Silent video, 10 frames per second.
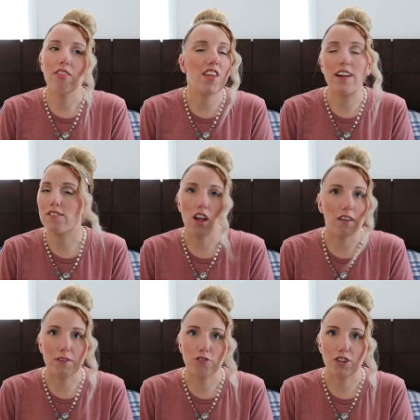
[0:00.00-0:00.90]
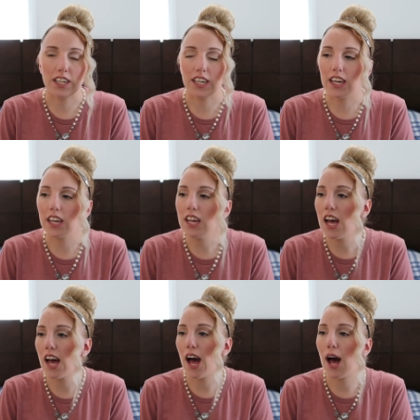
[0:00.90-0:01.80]
that's all I've been drinking.
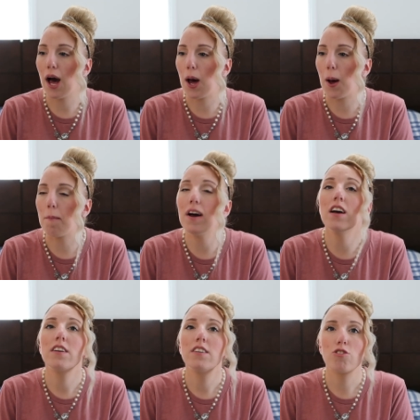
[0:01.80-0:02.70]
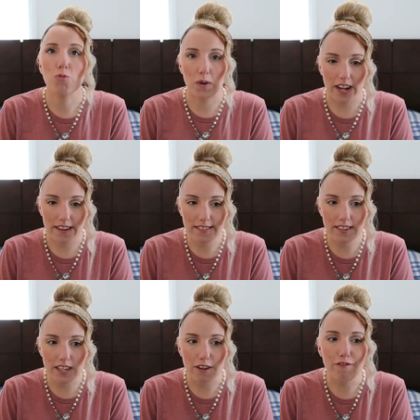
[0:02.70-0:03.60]
Um, sweet iced
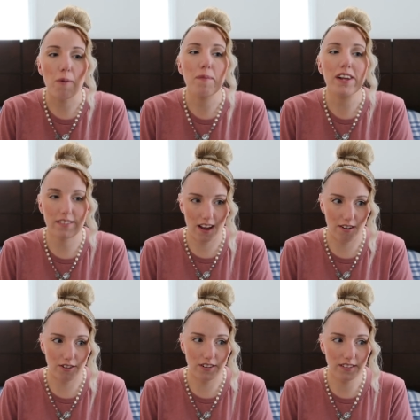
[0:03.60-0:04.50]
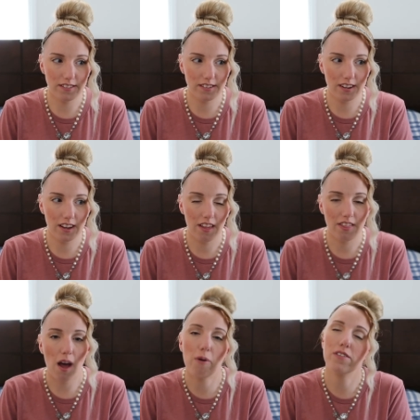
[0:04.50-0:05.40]
tea from McDonald's,
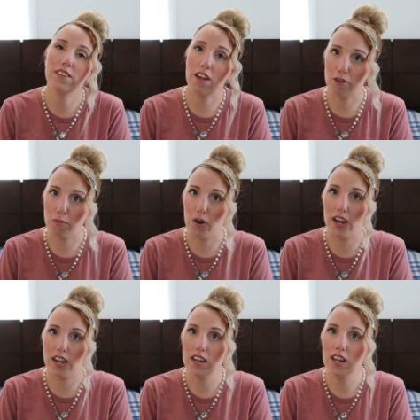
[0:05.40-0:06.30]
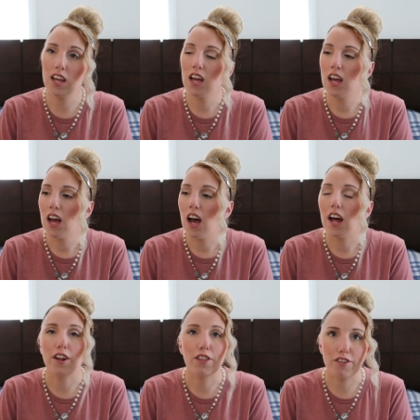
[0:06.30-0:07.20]
that was another one.
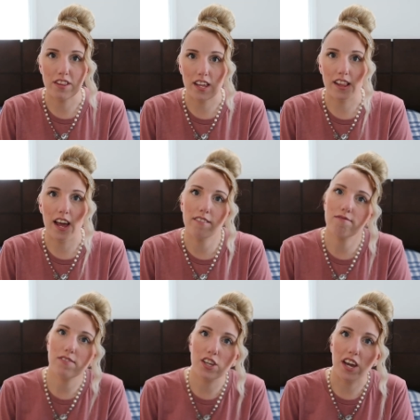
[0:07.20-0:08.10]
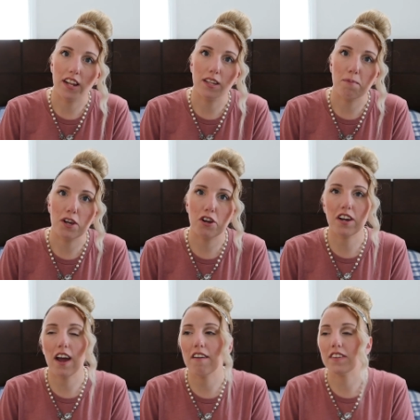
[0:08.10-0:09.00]
Another thing that you gotta limit your
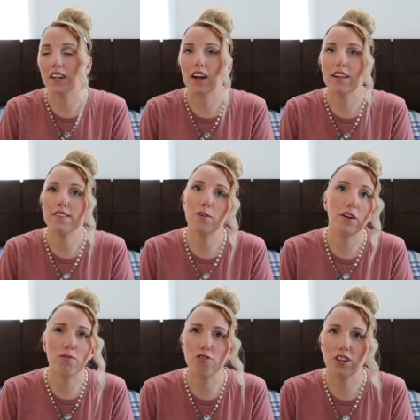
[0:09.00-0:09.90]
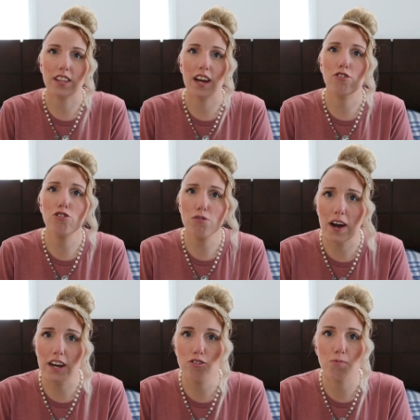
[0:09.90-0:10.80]
caffeine on, so I don't drink that too
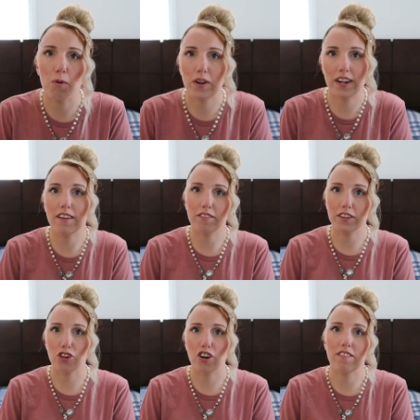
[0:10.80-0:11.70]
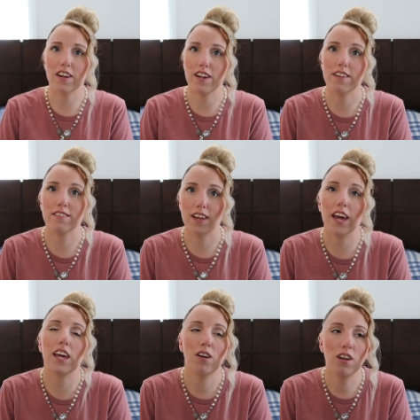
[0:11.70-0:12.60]
much, but when I definitely crave it, it's
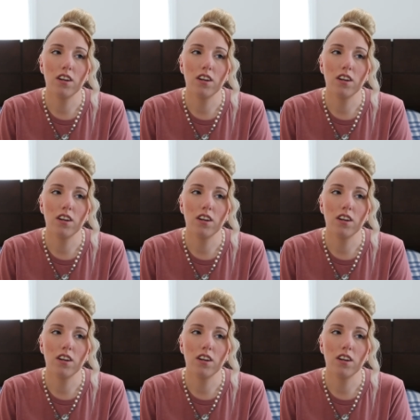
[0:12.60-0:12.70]
like